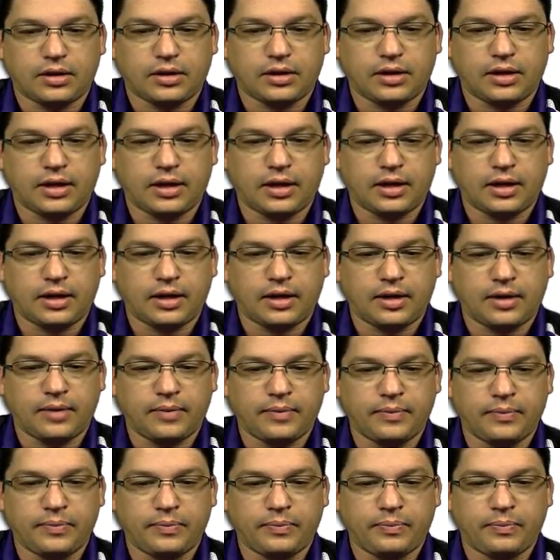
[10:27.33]

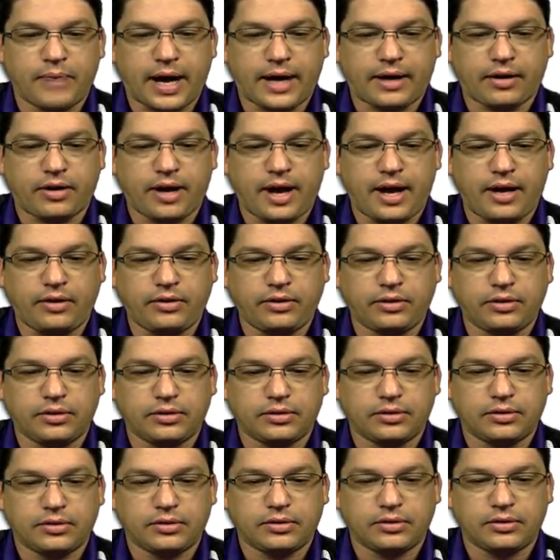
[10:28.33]
um, background,
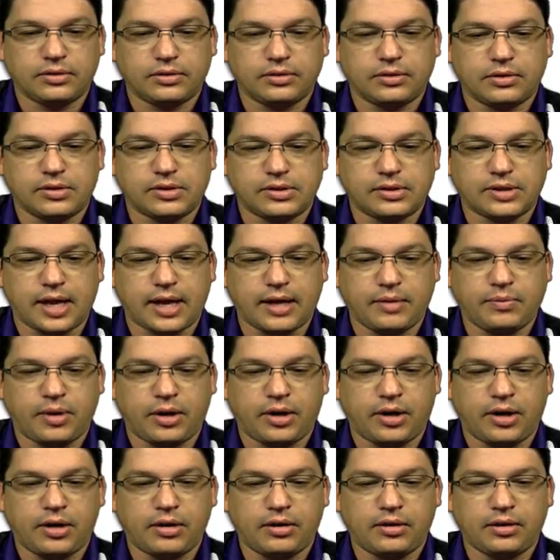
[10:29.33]

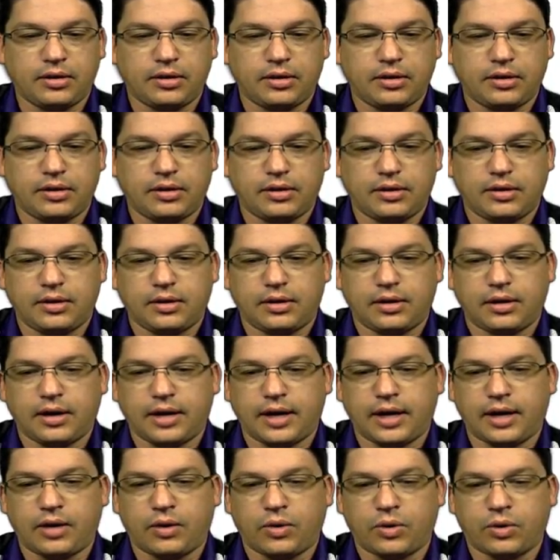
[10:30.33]
sidebar,
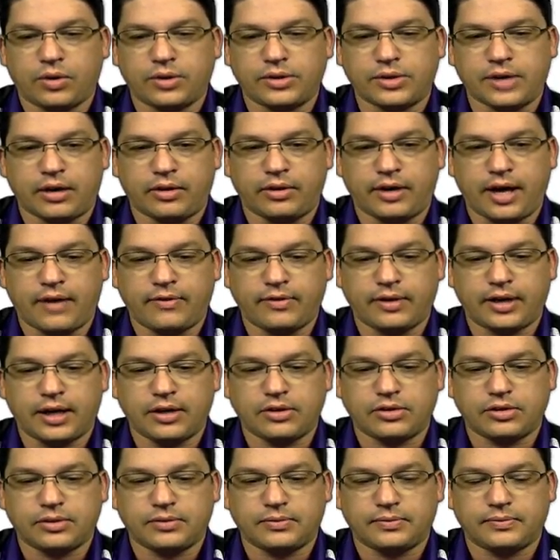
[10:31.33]
and horizontal
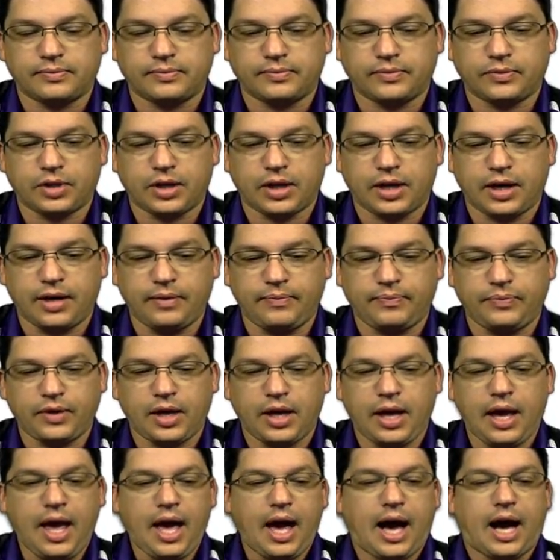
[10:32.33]
navigation. Okay,
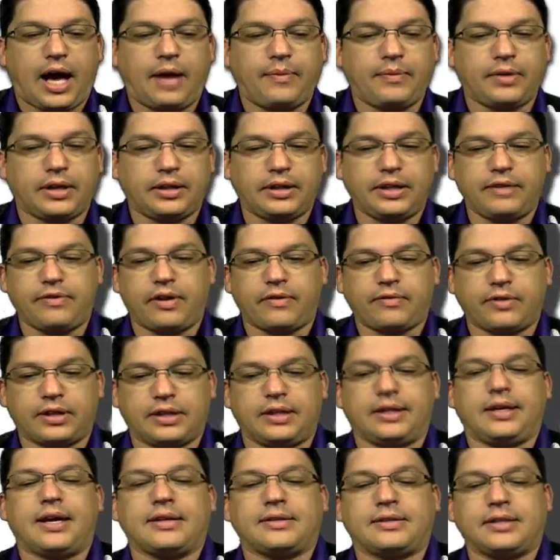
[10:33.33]
I'm going to leave
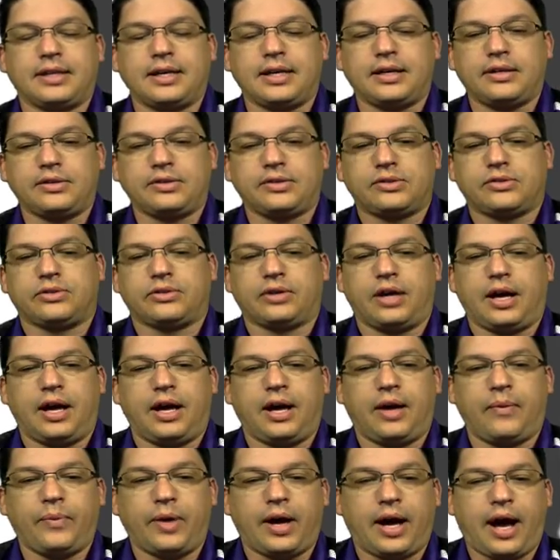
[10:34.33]
everything as it is.
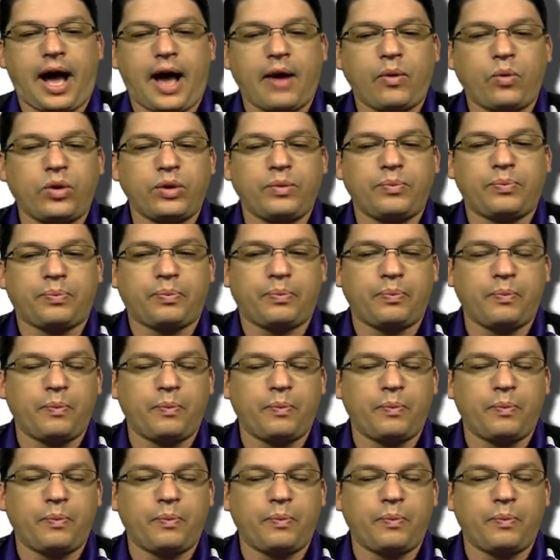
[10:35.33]
Um, I would